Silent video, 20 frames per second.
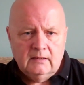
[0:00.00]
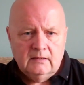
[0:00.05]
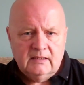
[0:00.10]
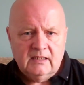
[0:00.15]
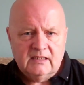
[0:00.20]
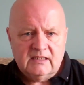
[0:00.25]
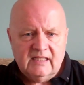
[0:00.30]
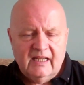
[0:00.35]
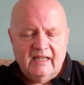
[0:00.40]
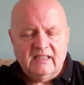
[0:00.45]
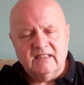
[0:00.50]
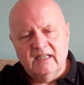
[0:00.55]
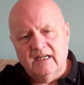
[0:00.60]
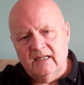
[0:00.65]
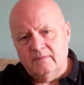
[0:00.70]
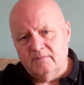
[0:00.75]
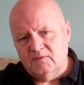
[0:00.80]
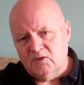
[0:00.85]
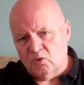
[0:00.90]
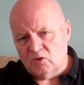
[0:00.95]

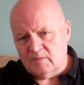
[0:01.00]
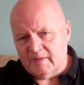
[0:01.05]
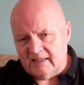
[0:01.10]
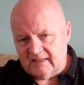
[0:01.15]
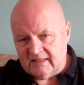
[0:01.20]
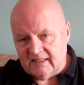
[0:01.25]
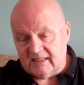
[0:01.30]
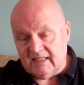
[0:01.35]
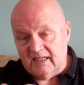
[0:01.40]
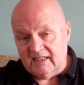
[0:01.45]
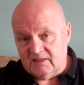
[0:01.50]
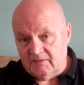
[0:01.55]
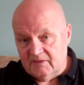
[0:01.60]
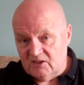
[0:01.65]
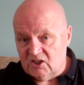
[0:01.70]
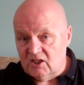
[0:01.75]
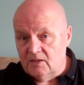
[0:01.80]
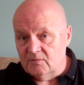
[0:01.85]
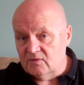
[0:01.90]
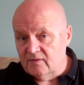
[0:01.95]
dyslexia, talks about dyslexia in
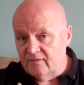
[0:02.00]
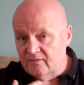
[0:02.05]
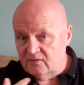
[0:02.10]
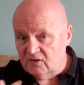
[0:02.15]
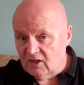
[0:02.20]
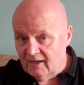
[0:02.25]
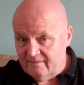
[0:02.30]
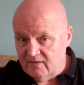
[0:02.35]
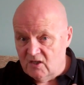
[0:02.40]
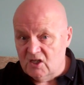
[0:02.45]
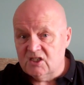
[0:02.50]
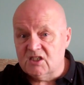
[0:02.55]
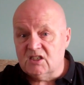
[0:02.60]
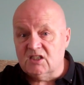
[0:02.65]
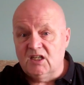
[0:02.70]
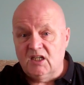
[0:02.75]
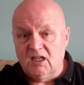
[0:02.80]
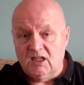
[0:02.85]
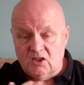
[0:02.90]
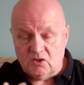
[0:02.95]
terms of
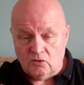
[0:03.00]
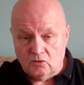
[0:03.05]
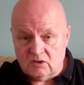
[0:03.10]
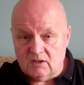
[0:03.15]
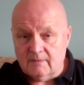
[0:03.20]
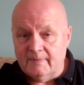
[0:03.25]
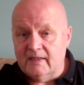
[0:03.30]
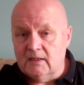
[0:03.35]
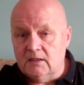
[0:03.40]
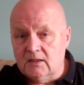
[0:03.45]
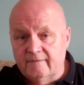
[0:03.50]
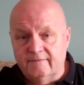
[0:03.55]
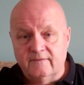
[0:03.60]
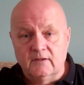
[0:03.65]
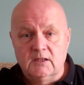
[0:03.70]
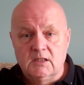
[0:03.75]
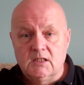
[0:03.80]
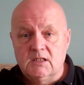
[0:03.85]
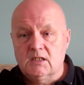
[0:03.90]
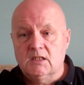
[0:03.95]
diversity, it talks about
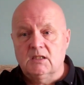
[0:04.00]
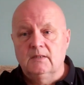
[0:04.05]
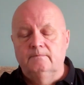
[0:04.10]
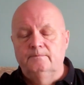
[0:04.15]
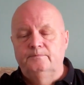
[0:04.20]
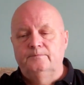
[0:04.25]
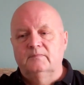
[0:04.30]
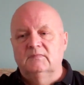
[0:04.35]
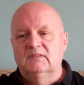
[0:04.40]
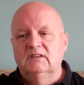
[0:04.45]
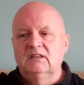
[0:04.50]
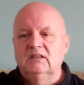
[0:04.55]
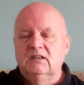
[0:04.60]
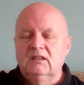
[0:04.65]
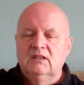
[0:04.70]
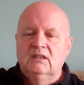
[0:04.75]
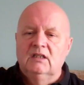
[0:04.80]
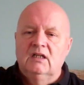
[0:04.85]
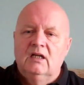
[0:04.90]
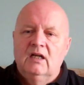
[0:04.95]
difference.
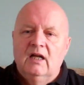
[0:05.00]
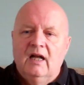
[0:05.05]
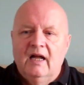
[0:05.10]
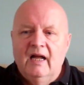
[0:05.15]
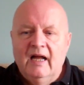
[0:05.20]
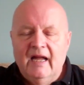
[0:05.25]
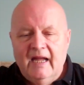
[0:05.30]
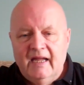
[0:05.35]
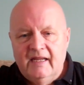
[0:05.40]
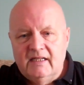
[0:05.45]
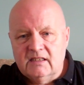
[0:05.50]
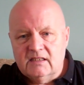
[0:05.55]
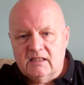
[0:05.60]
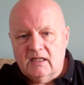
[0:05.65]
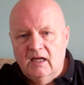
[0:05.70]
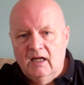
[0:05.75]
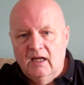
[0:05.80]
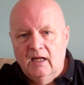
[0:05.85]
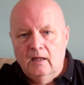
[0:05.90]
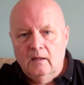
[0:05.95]
And
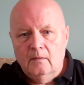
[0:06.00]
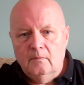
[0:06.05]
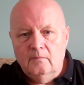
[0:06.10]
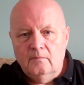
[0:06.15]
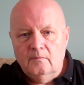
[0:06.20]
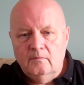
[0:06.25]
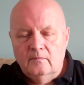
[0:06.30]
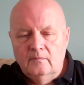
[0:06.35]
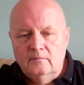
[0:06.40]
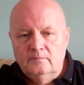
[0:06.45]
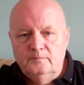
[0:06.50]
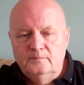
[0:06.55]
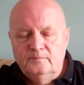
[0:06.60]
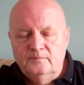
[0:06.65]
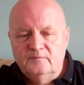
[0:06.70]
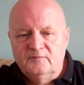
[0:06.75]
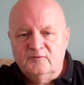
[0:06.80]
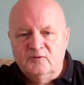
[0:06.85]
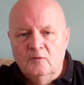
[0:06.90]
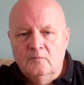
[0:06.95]

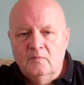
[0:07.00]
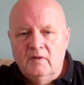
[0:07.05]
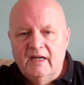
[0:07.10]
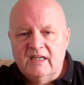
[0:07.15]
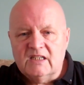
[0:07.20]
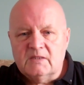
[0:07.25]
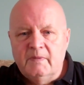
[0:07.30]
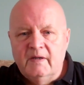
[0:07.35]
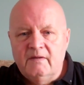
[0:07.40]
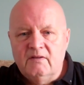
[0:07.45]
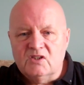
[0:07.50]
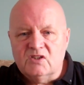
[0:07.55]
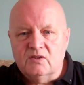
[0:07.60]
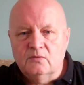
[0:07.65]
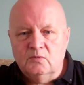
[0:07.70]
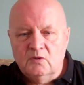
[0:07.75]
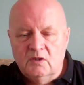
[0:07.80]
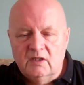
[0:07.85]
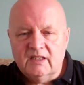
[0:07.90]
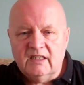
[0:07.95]
from my experience
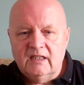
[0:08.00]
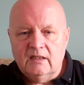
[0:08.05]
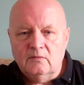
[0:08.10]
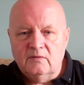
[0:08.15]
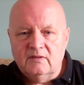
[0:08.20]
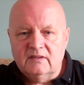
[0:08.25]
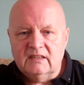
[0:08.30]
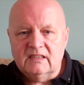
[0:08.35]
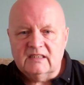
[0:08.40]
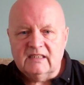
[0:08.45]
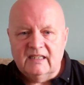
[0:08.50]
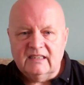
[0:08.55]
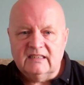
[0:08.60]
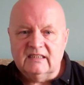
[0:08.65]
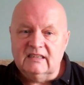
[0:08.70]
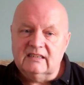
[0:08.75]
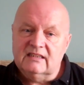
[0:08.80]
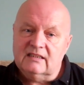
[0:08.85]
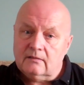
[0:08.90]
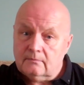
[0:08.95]
of working with
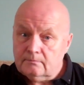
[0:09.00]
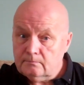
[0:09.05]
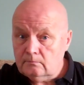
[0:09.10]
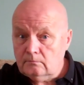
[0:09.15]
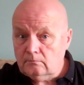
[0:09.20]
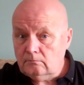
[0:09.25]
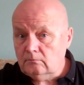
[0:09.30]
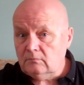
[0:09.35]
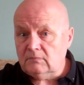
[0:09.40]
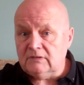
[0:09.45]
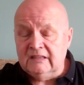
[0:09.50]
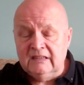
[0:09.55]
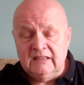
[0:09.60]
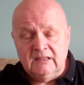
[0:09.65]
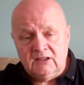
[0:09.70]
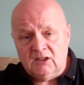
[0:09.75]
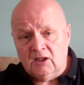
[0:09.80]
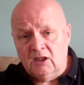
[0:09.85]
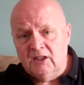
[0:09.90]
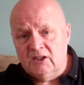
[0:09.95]
dyslexics in
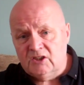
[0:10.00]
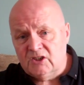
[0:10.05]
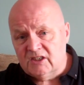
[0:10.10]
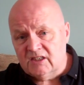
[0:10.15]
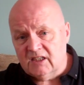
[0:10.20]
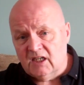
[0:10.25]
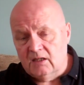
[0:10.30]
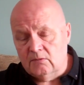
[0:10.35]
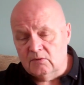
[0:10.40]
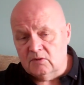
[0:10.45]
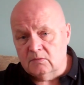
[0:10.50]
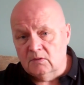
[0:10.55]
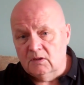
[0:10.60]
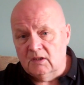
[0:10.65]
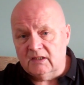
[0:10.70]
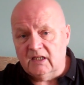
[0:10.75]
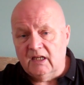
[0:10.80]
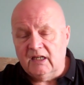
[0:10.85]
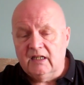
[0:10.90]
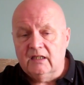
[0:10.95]
the colleges that I was
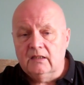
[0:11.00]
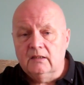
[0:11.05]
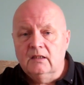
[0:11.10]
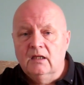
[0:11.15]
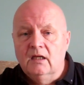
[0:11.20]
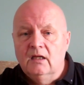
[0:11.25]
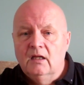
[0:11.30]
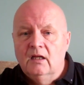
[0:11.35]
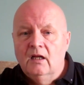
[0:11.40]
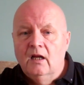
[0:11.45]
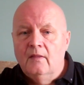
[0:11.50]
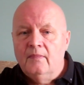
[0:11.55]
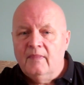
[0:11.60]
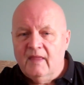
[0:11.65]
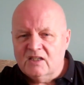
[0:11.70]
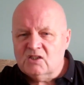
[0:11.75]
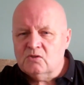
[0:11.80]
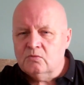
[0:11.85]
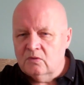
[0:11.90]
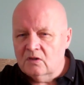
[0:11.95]
working in,
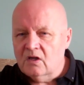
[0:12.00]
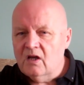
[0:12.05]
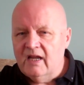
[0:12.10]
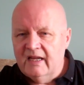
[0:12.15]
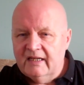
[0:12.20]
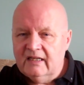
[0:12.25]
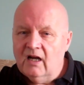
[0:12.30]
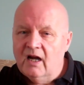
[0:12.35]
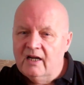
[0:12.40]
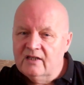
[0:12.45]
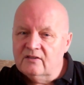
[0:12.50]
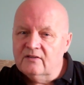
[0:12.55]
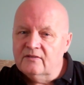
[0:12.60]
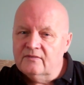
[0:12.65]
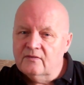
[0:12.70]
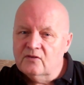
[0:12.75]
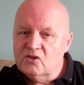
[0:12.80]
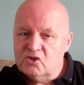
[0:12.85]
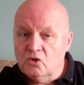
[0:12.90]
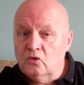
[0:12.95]
that's what I kind
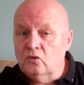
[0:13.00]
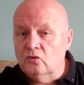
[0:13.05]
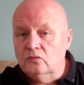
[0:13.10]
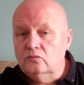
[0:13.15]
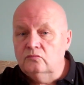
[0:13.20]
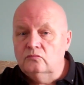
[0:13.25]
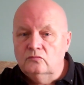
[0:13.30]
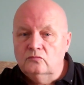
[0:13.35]
of saw.